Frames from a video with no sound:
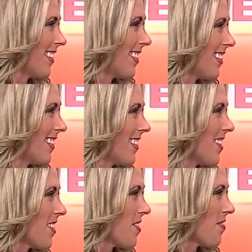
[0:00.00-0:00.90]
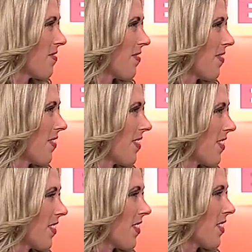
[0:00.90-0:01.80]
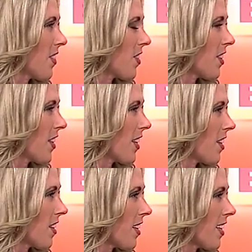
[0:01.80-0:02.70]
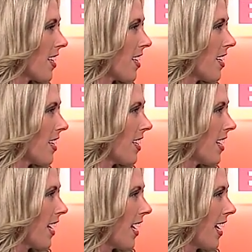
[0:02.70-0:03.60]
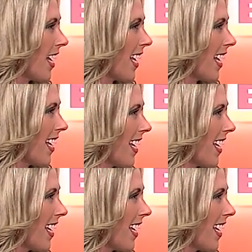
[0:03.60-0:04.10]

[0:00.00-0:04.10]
The person shown says nothing.